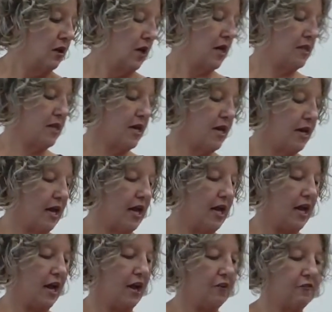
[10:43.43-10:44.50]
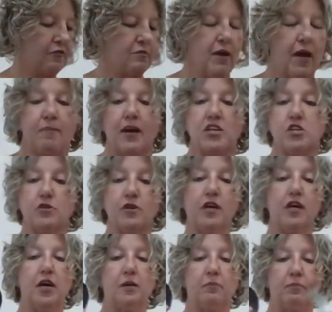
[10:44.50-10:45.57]
And then I have my measuring
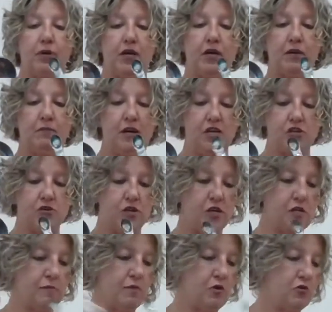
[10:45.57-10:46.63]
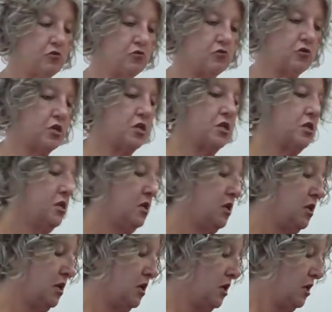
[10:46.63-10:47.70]
cup, measuring spoon,
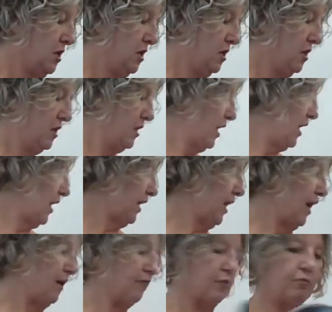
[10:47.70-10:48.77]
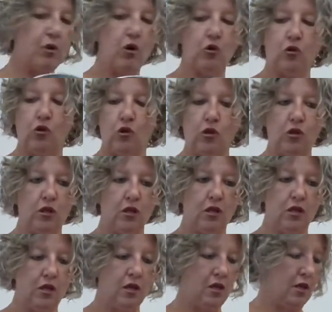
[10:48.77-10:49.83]
and I have a bowl
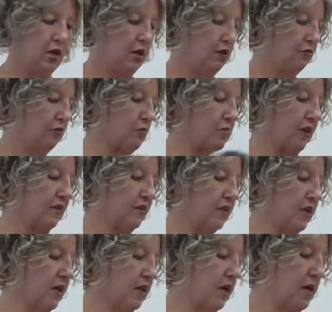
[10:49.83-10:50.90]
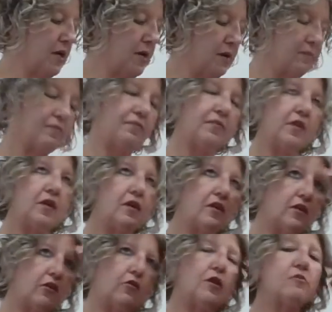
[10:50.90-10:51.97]
for mixing um,
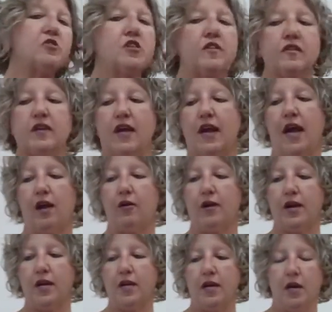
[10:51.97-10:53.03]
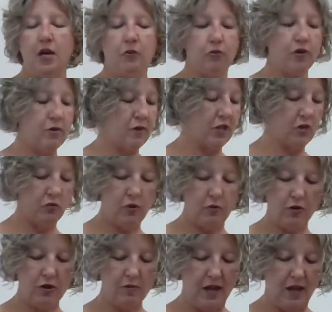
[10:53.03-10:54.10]
the cream cheese, and I already pre-made the whipped
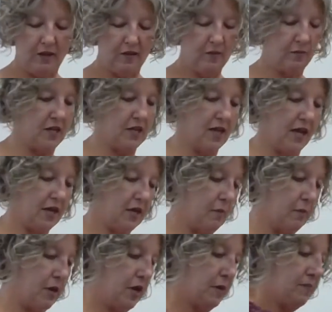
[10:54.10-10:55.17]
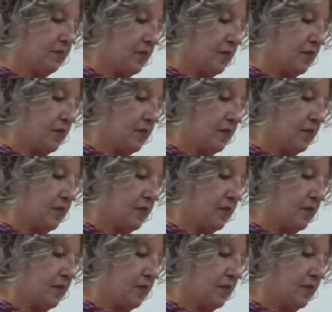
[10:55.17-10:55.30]
cream, and I'll explain that in a minute.